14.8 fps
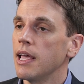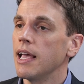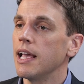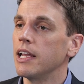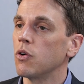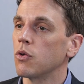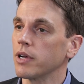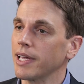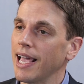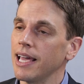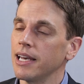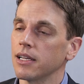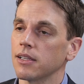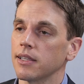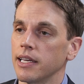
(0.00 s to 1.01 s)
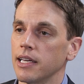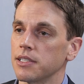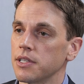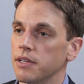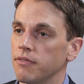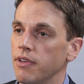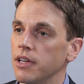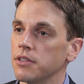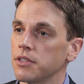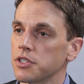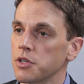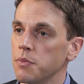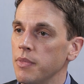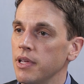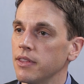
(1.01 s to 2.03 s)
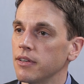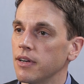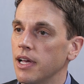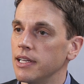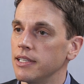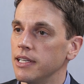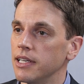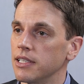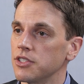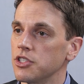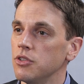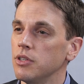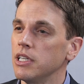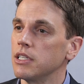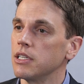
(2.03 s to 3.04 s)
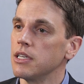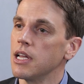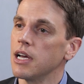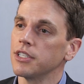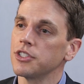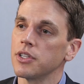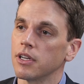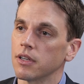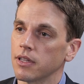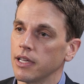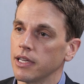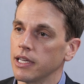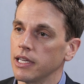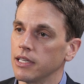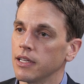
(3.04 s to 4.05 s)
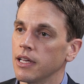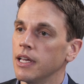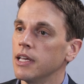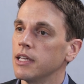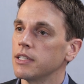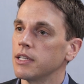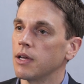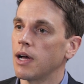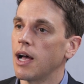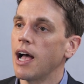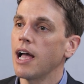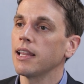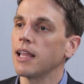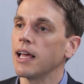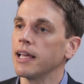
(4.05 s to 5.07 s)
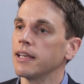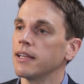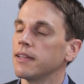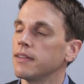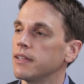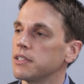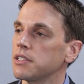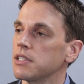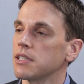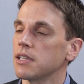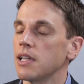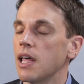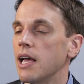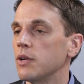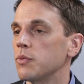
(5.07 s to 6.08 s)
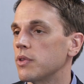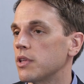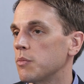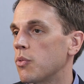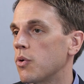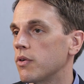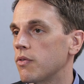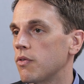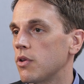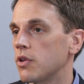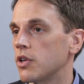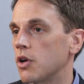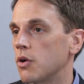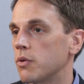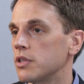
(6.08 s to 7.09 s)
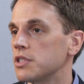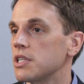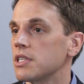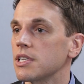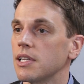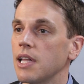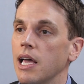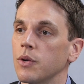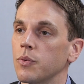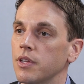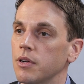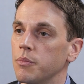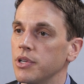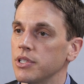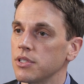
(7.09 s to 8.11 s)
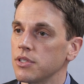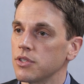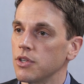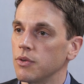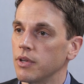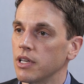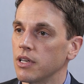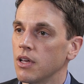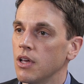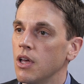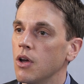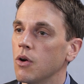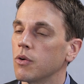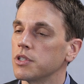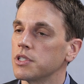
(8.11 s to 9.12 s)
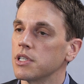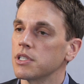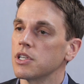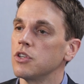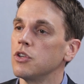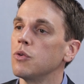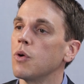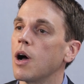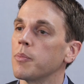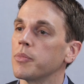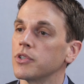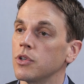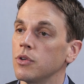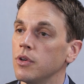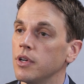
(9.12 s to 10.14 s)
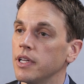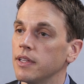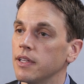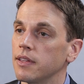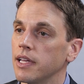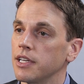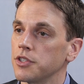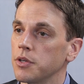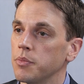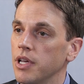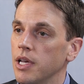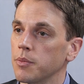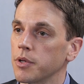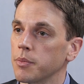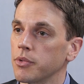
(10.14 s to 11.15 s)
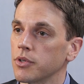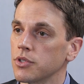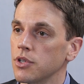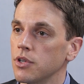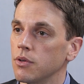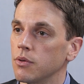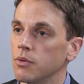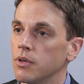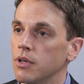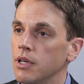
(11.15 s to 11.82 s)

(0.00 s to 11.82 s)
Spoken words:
And organically, as inventors submit their ideas, you need to nudge their thinking to highlight this is aligned with their portfolio, or is this aligned with their business unit, or is this a new opportunity that they should be able to pursue.